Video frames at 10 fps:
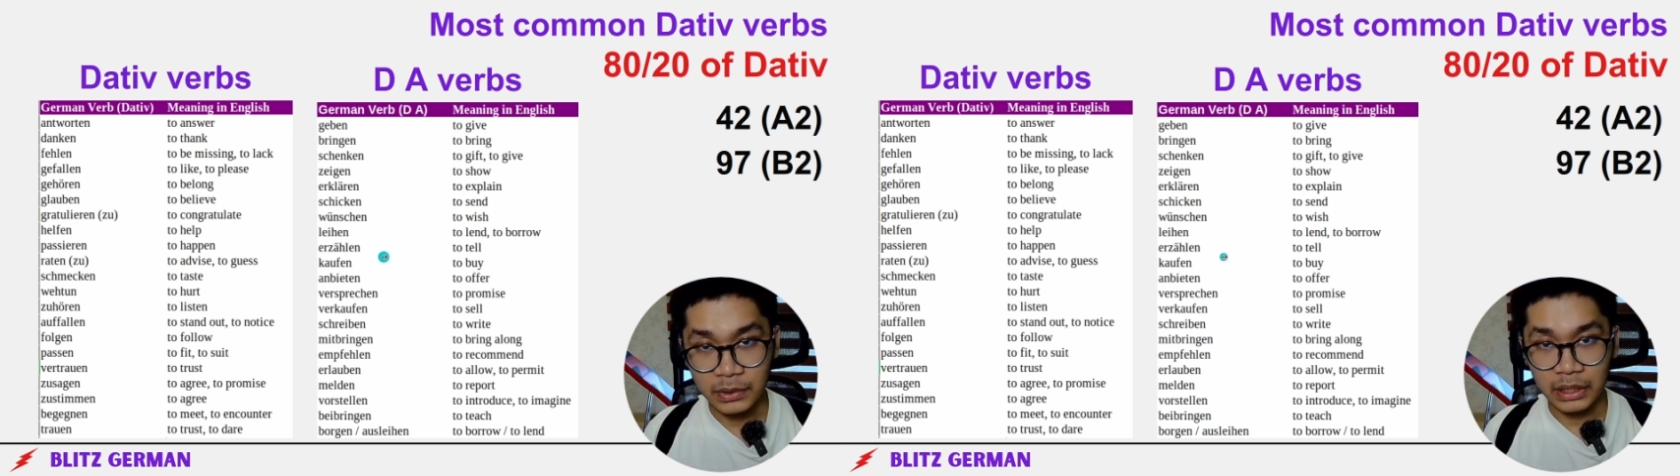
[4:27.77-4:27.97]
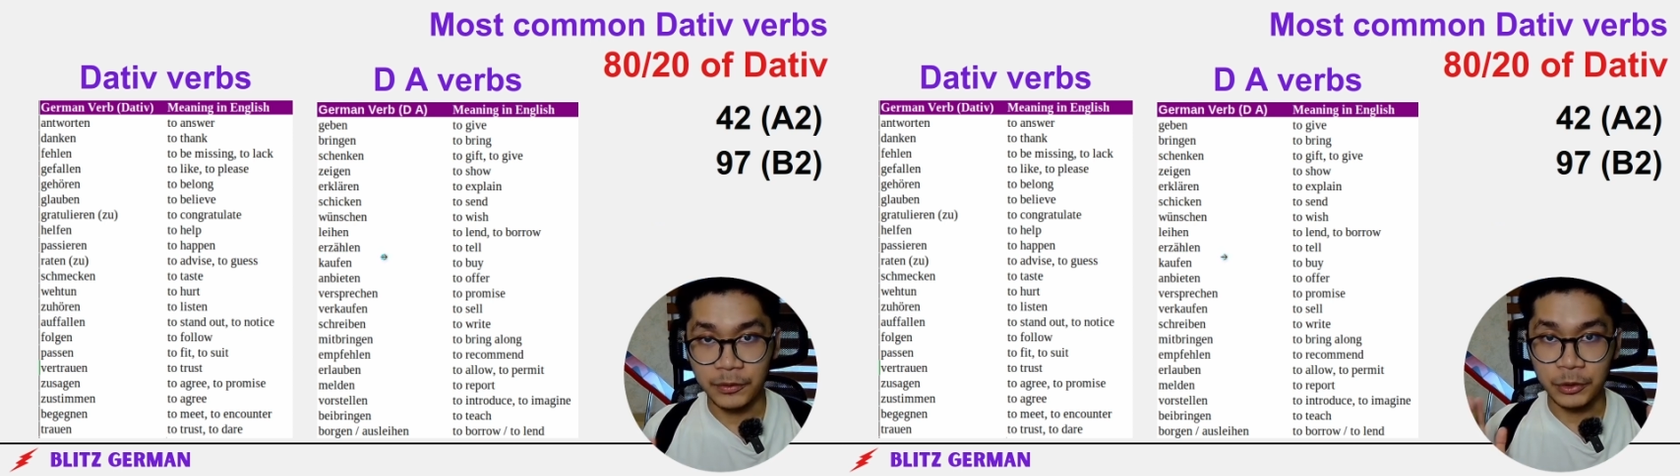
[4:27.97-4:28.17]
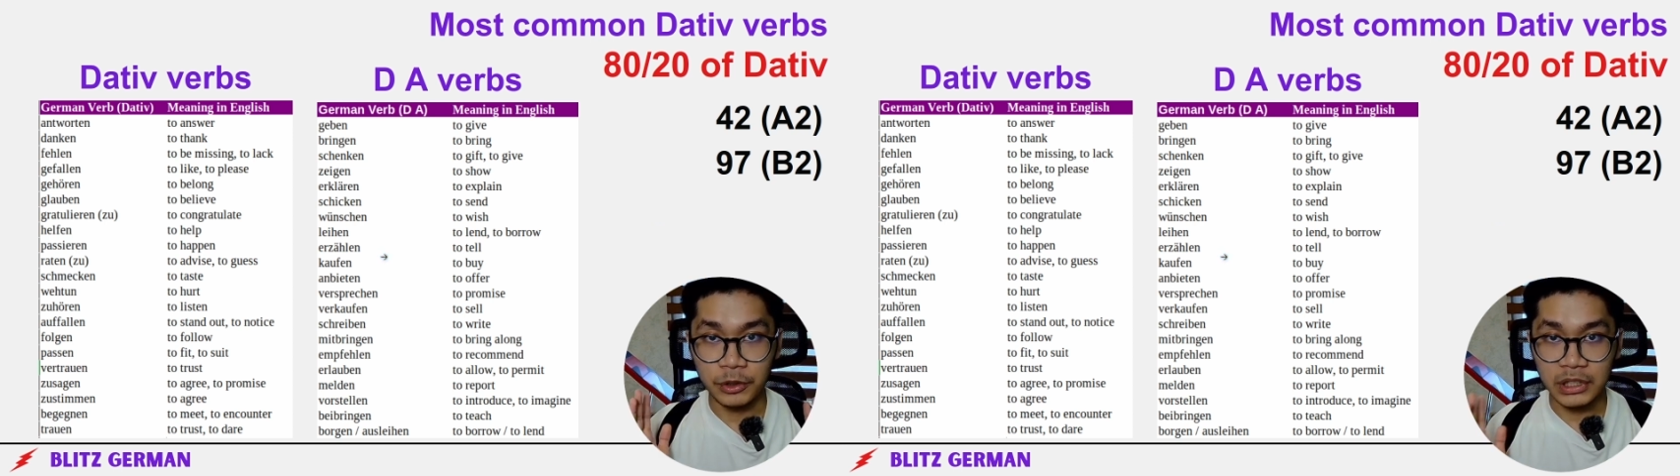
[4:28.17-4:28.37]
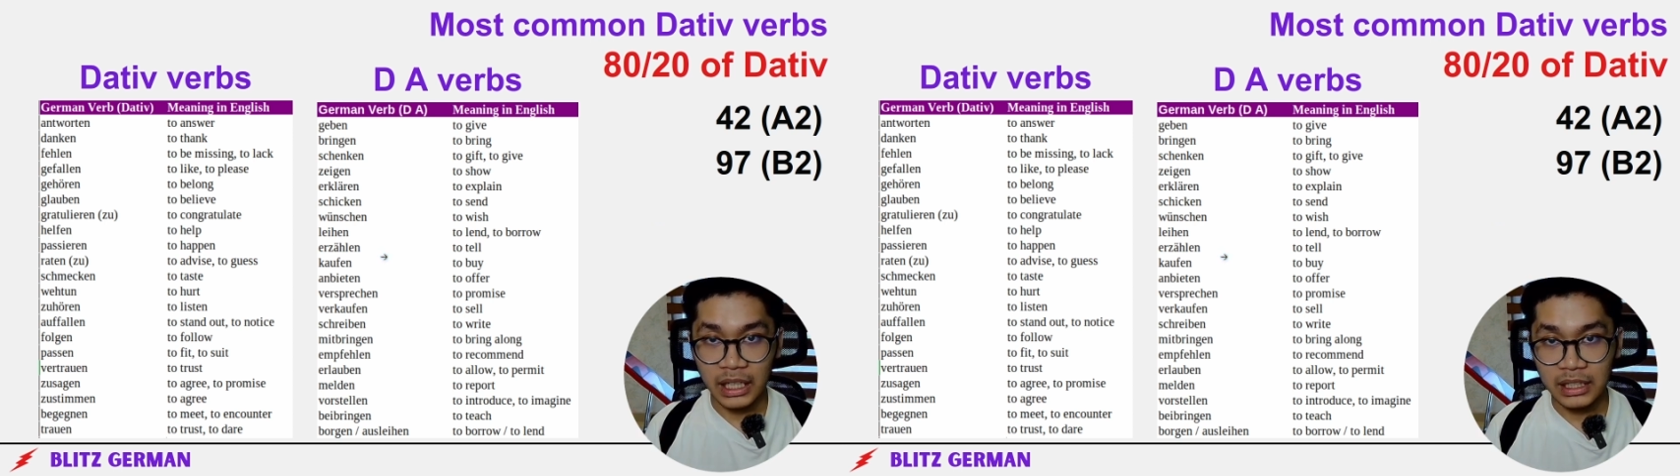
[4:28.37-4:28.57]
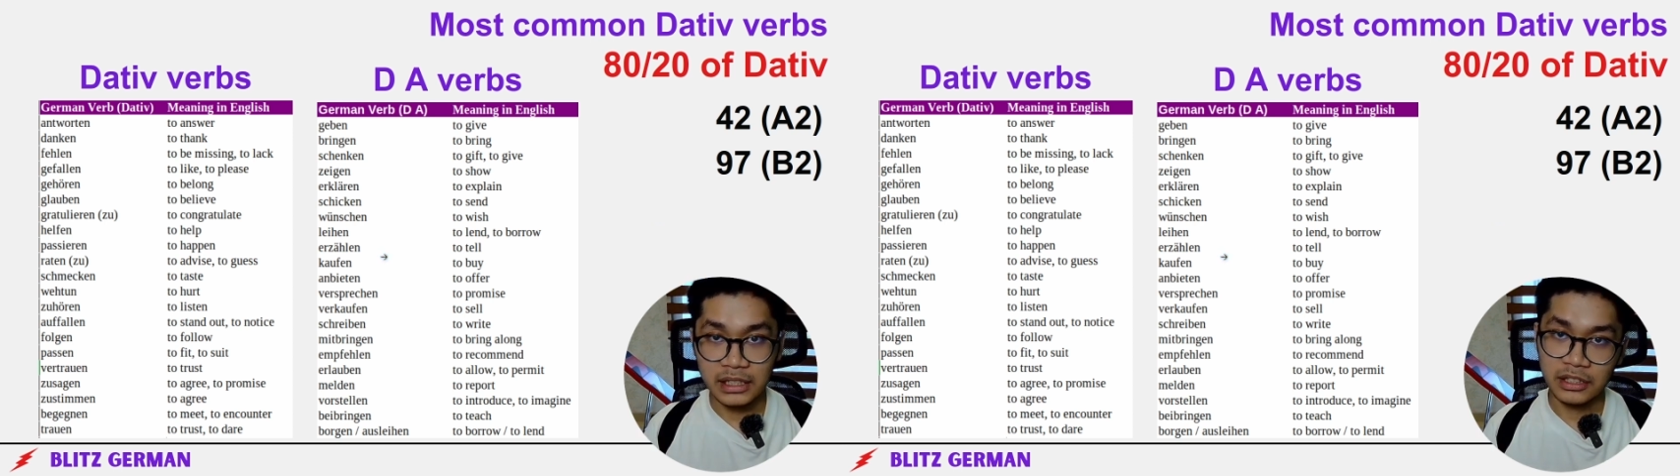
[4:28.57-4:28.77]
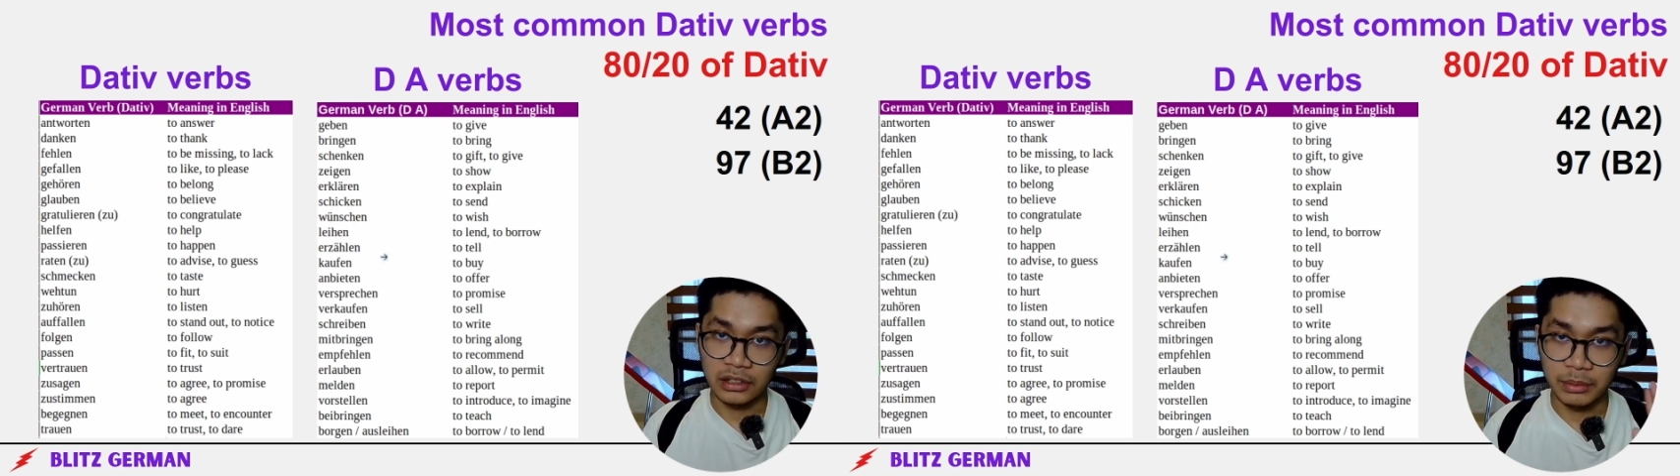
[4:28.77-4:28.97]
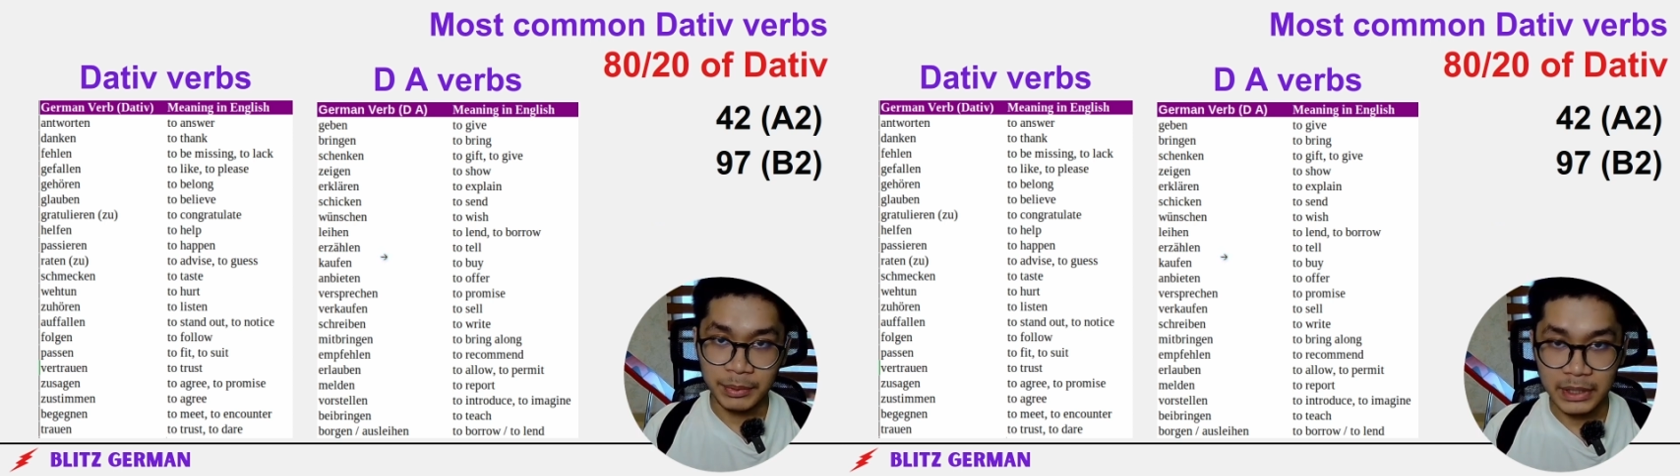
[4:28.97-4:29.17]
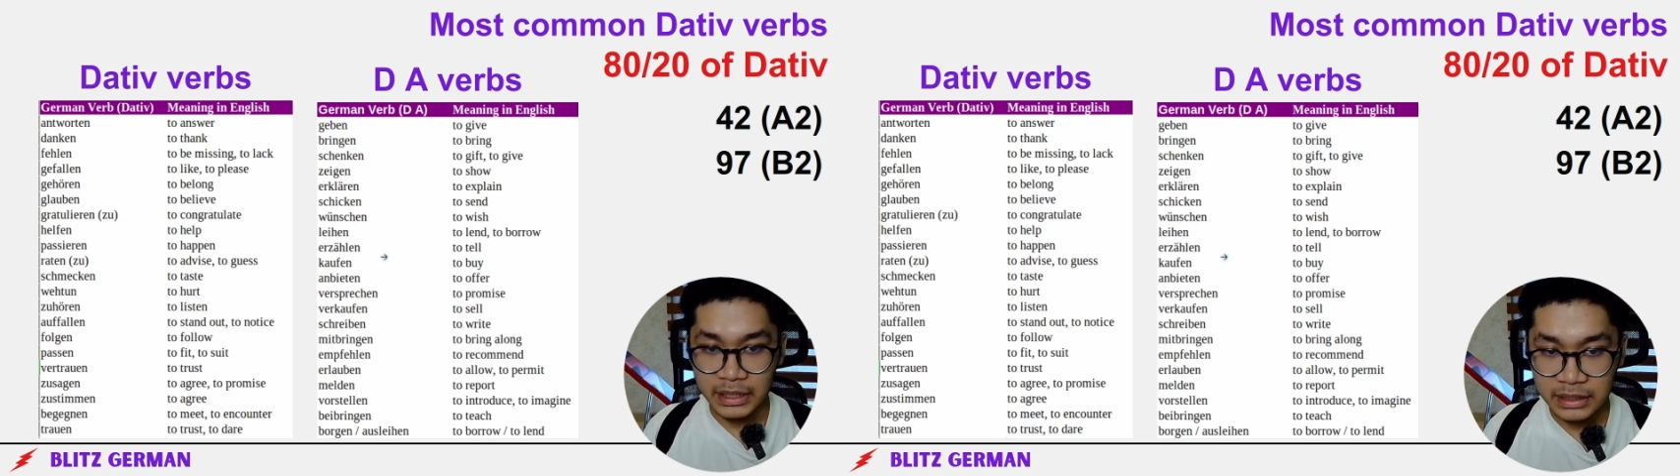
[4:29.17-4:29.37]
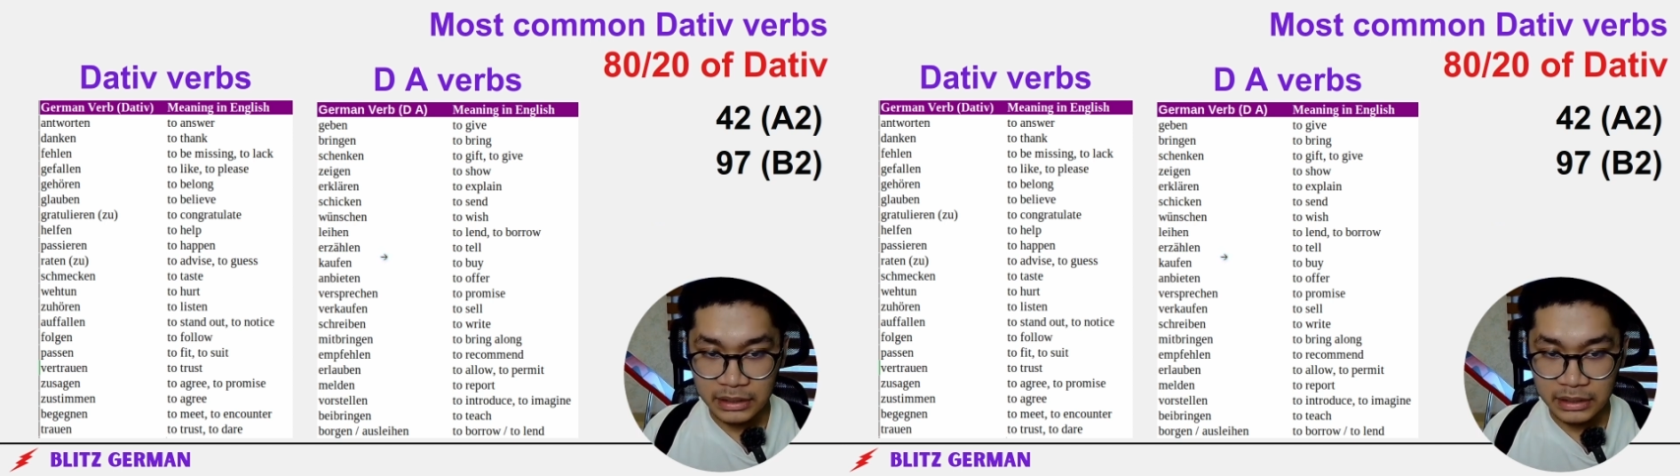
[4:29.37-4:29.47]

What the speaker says: If you use Anki, it's gonna be pretty easy.